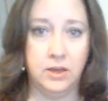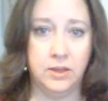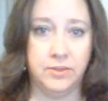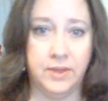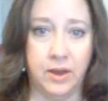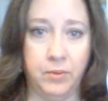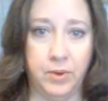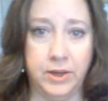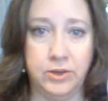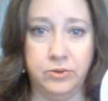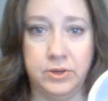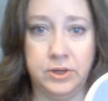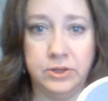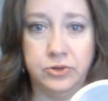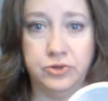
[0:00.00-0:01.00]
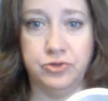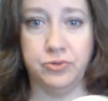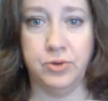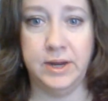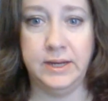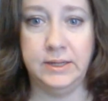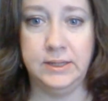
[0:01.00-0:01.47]
That way you can
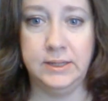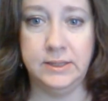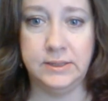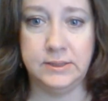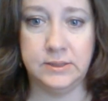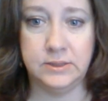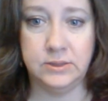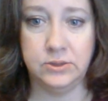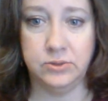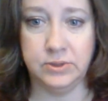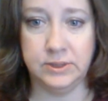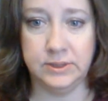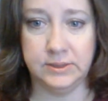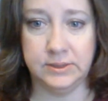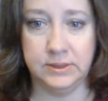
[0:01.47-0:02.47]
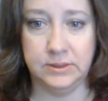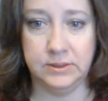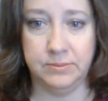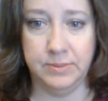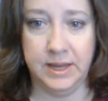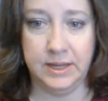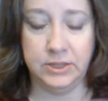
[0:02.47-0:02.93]
drain it. You can see the
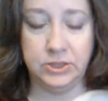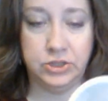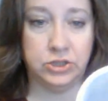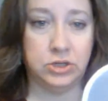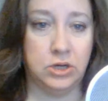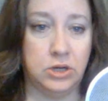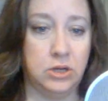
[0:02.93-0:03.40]
mesh.